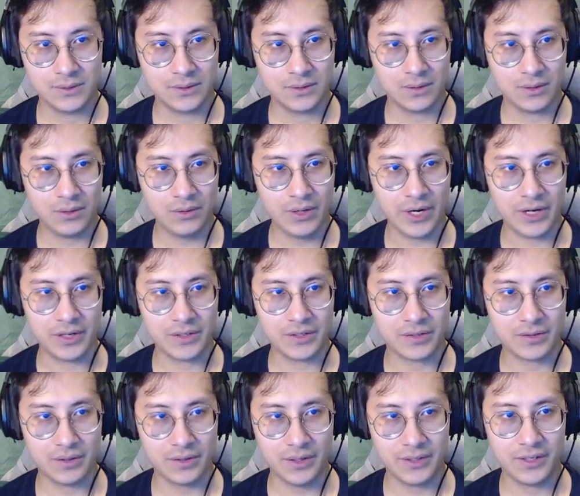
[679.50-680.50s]
Yep. Alright,
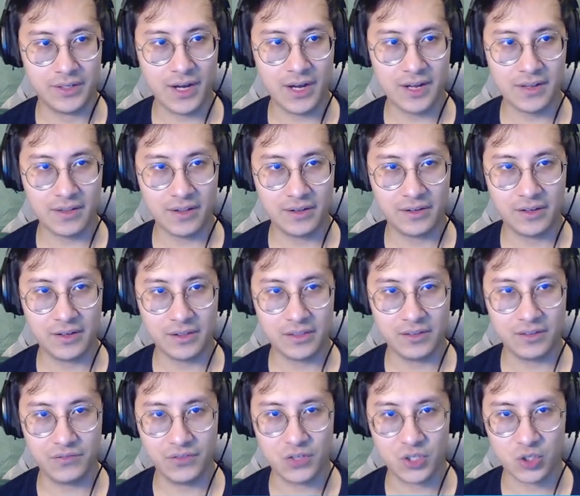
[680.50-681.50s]
I got I
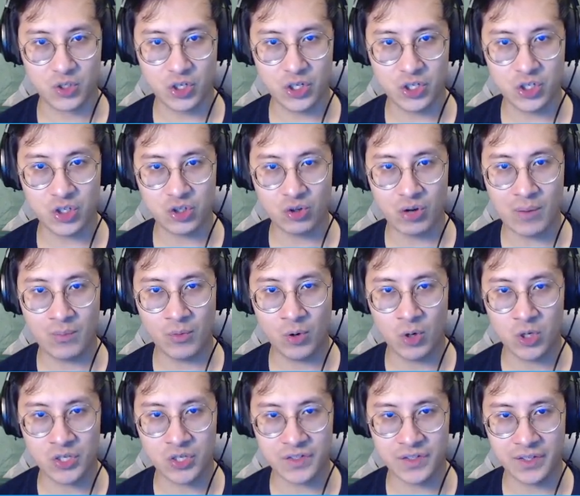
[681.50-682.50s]
got the fish. Should I just grab
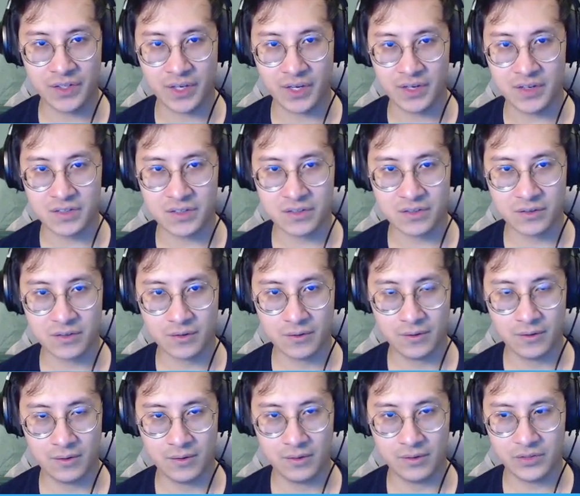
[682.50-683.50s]
more just in case?
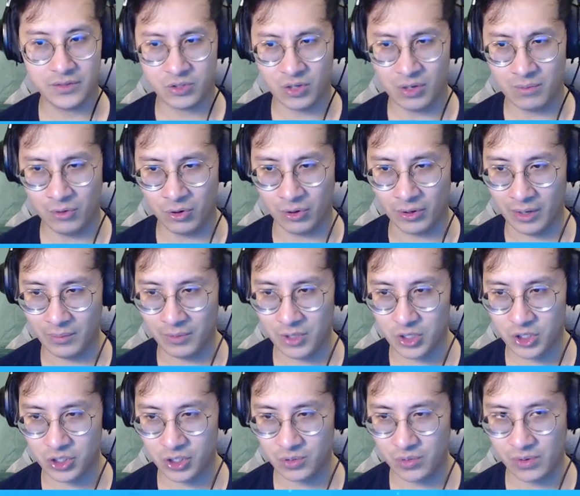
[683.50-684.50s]
Let's grab more. I'm
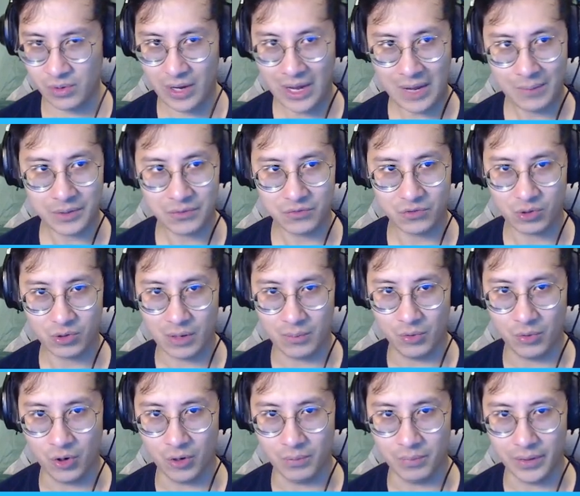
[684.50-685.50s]
not sure what will happen if we grab
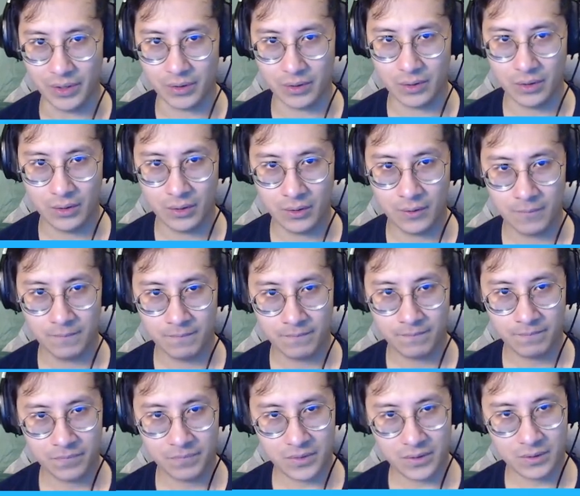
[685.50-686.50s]
more, but
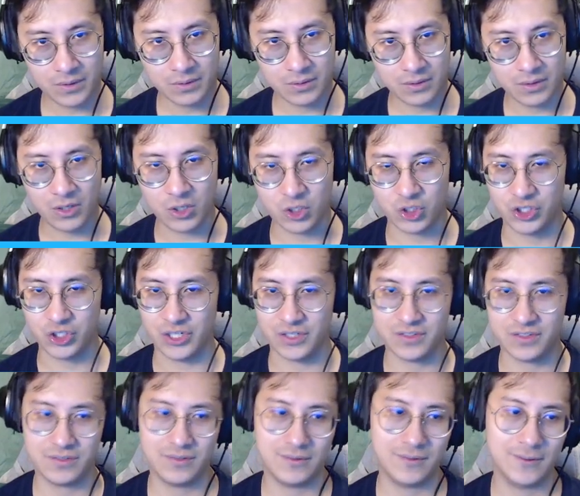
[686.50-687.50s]
oh
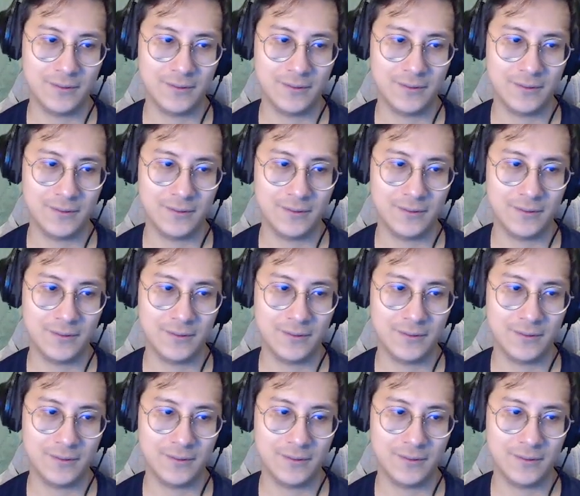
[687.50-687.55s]
shucks.